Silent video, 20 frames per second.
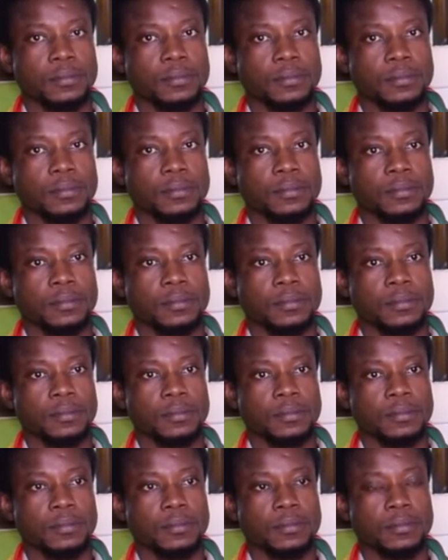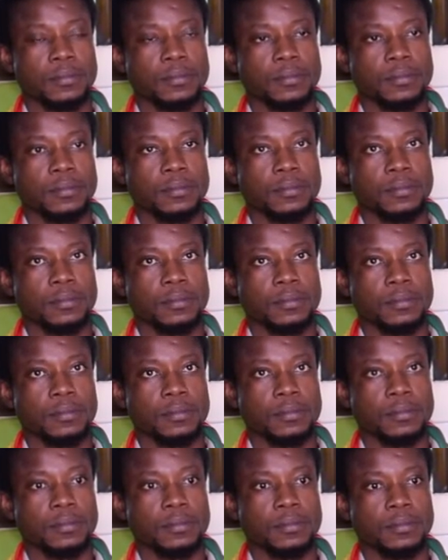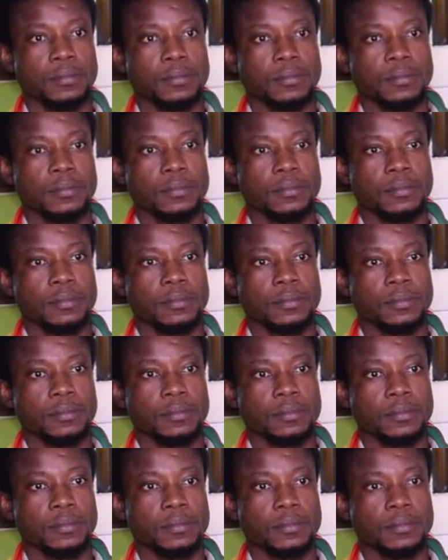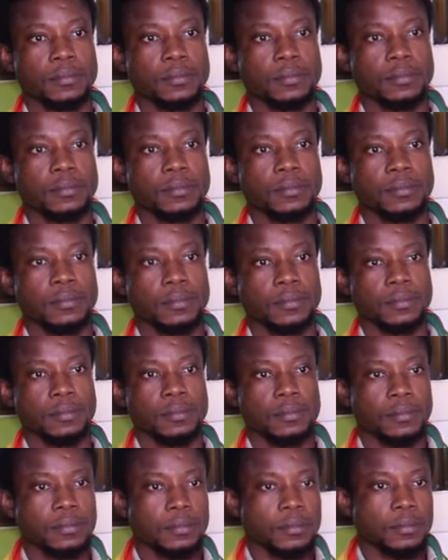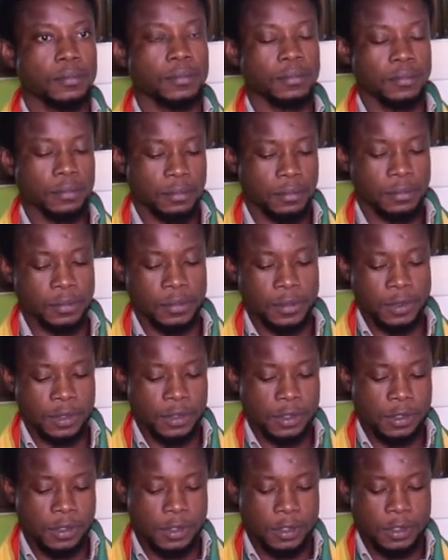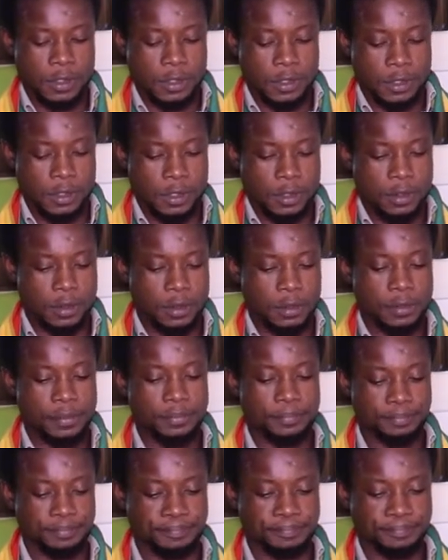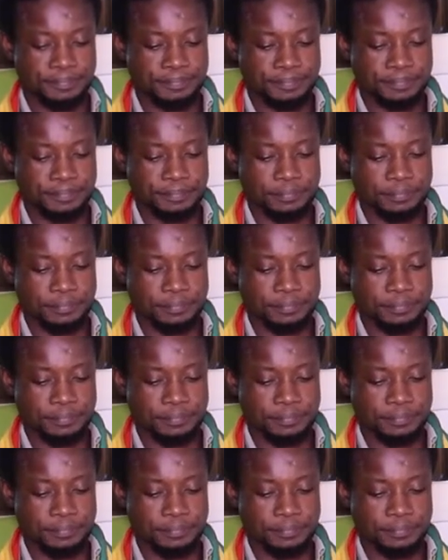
No words are spoken by the person on screen.